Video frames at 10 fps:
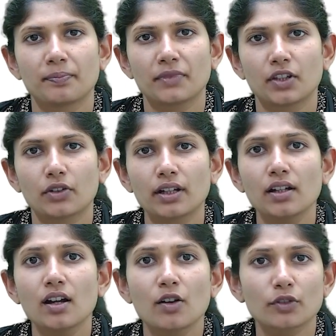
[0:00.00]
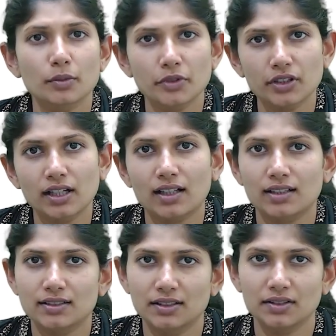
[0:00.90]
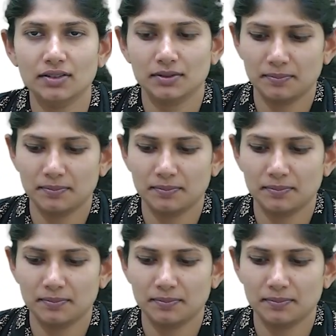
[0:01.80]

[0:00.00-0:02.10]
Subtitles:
Okay, from your Kakatiyas.